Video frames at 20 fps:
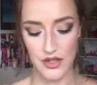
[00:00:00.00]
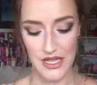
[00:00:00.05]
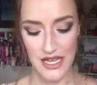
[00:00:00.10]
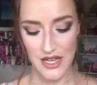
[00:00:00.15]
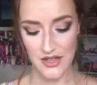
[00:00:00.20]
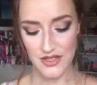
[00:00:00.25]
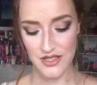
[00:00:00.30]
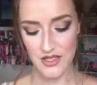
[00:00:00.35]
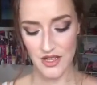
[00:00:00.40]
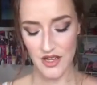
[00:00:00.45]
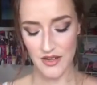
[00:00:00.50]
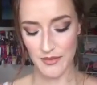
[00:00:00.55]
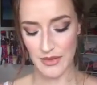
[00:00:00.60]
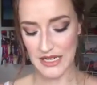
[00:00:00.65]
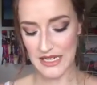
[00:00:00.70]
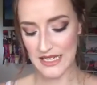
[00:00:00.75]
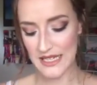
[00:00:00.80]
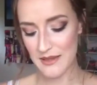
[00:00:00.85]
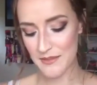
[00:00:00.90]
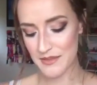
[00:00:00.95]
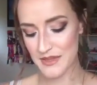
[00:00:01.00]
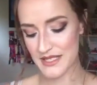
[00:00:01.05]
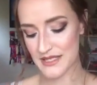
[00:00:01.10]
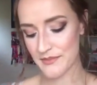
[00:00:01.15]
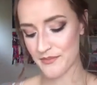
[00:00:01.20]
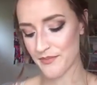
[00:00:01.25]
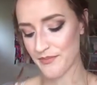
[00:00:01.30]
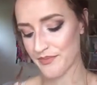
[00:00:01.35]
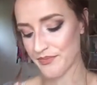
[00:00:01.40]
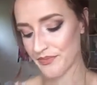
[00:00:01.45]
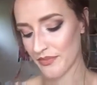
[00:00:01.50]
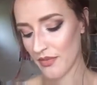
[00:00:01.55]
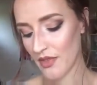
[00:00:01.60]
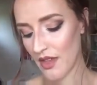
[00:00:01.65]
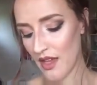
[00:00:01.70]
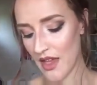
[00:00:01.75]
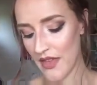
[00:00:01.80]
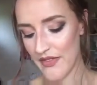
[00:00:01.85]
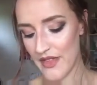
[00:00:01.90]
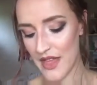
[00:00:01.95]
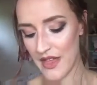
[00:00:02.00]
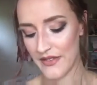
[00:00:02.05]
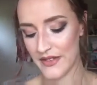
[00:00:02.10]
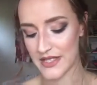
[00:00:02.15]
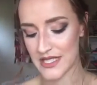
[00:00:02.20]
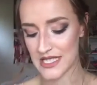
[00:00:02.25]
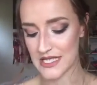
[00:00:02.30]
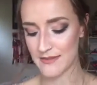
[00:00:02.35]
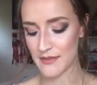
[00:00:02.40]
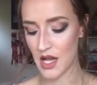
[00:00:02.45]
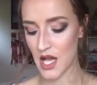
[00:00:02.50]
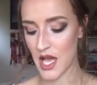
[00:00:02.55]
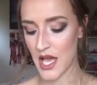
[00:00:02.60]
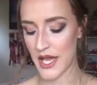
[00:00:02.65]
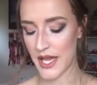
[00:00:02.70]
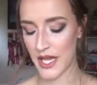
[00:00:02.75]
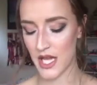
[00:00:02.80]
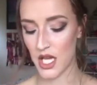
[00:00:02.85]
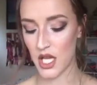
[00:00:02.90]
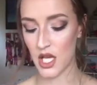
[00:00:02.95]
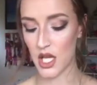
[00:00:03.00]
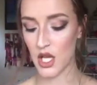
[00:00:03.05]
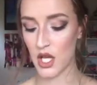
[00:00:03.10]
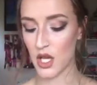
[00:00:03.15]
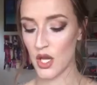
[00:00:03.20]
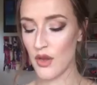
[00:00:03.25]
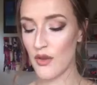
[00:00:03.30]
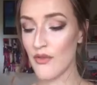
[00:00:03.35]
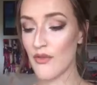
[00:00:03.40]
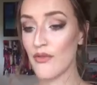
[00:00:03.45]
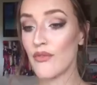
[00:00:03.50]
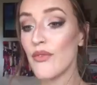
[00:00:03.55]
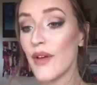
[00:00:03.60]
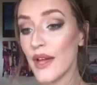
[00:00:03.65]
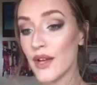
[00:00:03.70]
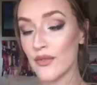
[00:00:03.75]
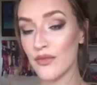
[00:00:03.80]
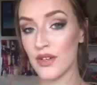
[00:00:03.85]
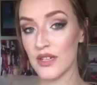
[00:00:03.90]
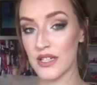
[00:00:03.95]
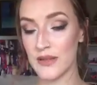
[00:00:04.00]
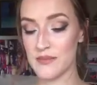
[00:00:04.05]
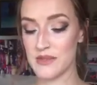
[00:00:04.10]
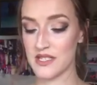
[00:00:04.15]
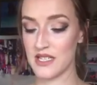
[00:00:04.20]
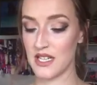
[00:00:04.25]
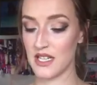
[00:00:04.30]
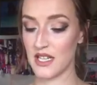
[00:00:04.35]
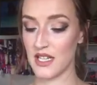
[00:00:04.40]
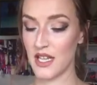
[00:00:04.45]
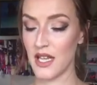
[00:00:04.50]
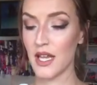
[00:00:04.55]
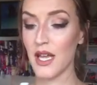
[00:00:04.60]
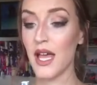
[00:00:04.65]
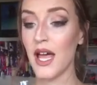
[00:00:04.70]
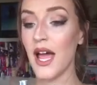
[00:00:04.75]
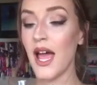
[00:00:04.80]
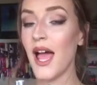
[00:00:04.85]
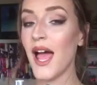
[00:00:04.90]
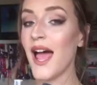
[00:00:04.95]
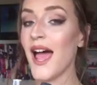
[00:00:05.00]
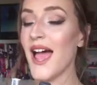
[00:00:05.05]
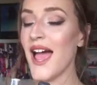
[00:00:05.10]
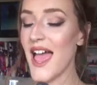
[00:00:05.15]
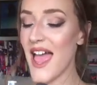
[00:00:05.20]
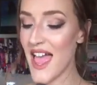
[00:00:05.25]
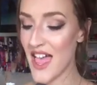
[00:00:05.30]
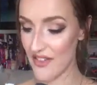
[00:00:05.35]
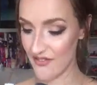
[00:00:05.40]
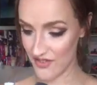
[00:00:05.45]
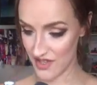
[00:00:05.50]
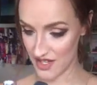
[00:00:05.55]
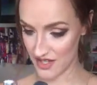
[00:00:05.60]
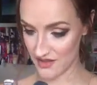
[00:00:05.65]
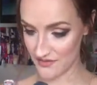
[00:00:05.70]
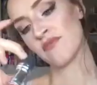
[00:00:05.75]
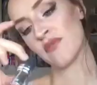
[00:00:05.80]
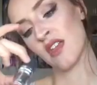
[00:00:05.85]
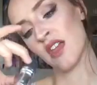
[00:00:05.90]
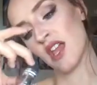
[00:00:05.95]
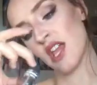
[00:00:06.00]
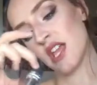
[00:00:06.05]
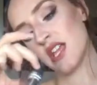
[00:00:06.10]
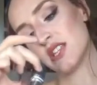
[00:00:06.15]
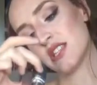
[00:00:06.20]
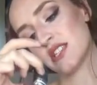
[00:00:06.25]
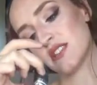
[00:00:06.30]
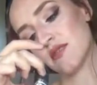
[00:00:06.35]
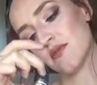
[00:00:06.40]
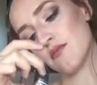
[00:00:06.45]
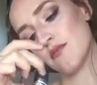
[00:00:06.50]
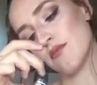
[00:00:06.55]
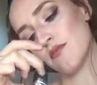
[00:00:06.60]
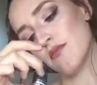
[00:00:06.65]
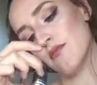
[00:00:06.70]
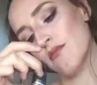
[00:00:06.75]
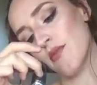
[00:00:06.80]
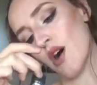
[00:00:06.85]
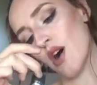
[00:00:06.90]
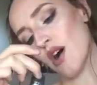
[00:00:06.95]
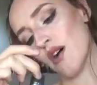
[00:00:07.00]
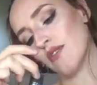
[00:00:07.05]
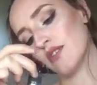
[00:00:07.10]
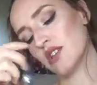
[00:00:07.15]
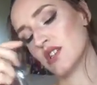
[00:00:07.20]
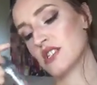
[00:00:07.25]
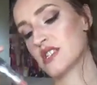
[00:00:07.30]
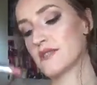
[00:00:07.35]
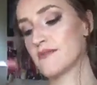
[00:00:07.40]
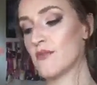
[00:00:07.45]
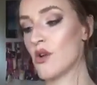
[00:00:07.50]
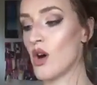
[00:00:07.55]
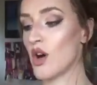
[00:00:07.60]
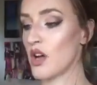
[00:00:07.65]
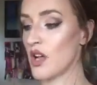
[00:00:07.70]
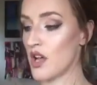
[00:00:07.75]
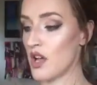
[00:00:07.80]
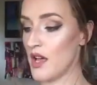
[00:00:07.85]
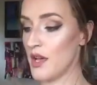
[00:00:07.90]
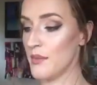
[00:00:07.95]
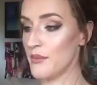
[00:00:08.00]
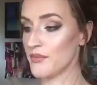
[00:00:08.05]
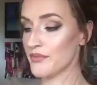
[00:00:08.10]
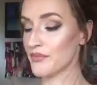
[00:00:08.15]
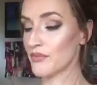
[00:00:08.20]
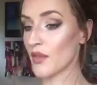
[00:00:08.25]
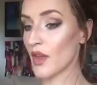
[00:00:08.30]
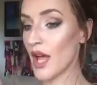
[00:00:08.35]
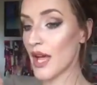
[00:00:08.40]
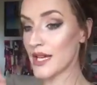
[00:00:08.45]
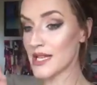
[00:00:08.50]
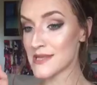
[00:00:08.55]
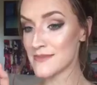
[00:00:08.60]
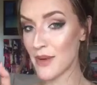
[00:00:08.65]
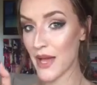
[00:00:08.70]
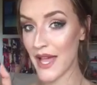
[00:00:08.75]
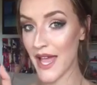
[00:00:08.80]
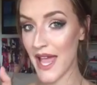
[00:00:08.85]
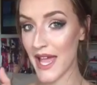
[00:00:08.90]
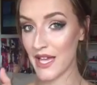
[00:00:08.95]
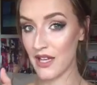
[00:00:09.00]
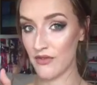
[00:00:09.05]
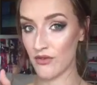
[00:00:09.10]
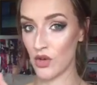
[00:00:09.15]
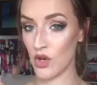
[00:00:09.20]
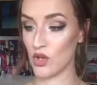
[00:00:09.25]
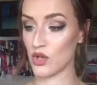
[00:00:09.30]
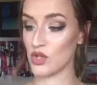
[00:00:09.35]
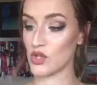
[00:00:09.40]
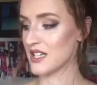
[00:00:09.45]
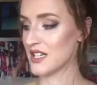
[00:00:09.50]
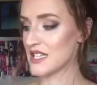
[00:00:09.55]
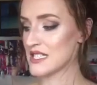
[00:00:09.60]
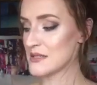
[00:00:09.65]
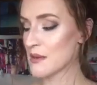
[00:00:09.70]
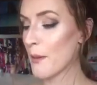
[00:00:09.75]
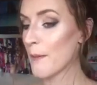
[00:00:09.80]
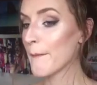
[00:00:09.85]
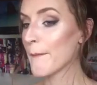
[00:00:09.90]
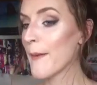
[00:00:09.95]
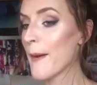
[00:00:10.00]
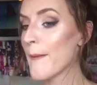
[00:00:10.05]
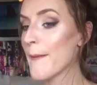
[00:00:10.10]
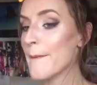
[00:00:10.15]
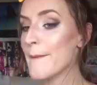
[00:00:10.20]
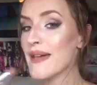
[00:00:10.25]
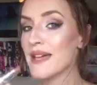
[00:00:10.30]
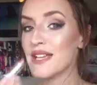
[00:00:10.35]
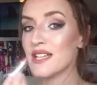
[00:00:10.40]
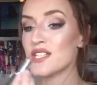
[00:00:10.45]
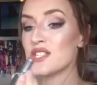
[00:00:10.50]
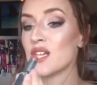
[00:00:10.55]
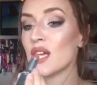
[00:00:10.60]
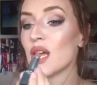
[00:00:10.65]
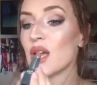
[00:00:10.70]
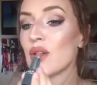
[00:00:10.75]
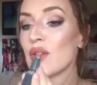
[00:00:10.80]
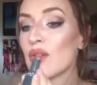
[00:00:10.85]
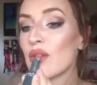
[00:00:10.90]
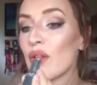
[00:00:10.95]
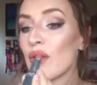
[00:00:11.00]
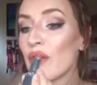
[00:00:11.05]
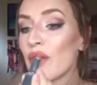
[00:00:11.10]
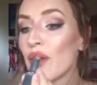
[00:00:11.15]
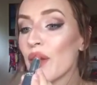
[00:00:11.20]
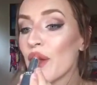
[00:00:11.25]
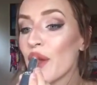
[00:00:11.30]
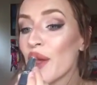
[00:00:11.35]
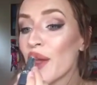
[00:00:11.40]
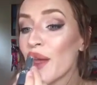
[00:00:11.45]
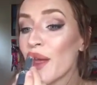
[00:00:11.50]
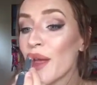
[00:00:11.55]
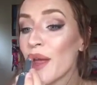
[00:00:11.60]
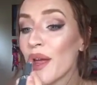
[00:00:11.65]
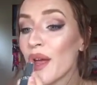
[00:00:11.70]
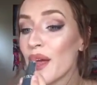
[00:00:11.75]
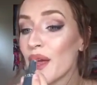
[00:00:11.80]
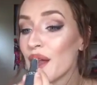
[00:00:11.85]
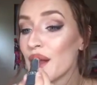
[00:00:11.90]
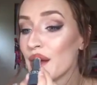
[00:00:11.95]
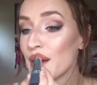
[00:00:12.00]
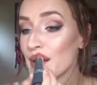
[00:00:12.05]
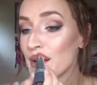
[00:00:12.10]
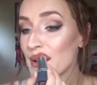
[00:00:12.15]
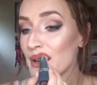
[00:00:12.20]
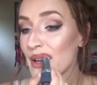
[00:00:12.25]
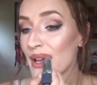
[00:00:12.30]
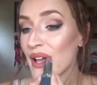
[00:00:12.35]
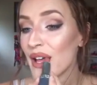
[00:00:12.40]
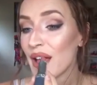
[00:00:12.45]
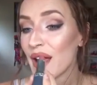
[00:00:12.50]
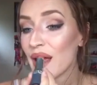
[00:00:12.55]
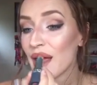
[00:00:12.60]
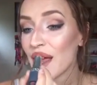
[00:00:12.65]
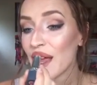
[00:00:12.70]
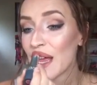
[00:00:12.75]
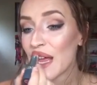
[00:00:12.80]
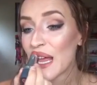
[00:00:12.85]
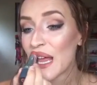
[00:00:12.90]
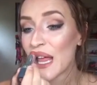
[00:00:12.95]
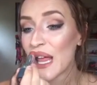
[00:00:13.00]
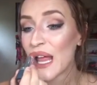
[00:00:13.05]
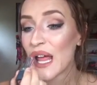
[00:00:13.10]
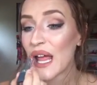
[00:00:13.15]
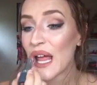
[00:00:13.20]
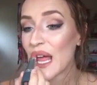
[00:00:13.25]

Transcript: the outside of my lips. And then this is my favourite lipstick ever. It's Marvellous Mocha and it's by Avon. It's amazing. It's just... Uh, uh